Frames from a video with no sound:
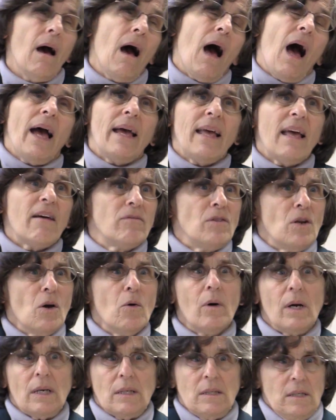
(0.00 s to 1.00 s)
I have
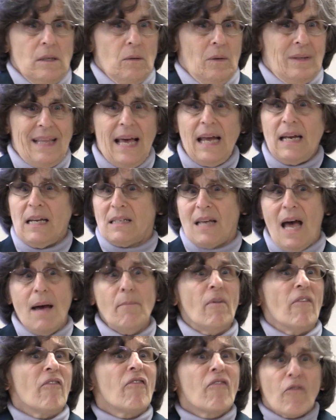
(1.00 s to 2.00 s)
no idea what that is.
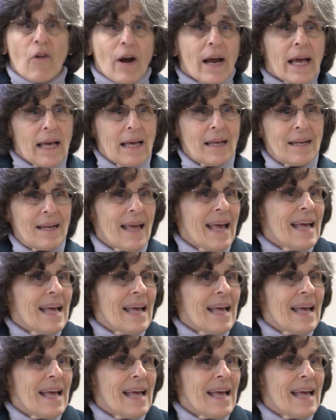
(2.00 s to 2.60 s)
I'm afraid.